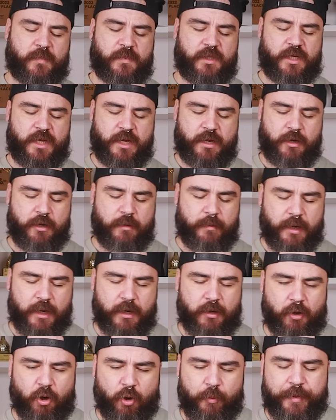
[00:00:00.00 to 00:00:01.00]
the
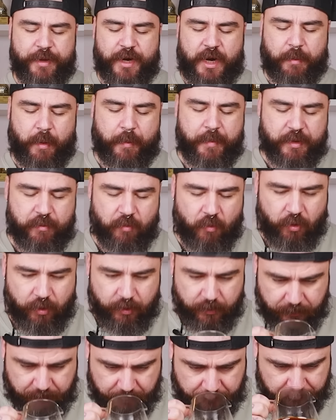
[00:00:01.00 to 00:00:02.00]
aroma open up a bit
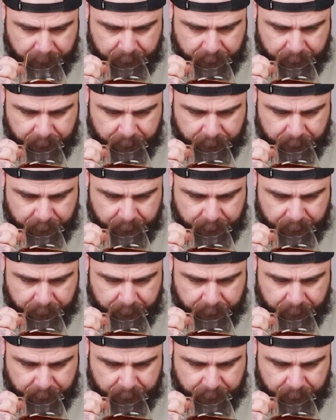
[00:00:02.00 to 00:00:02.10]
more.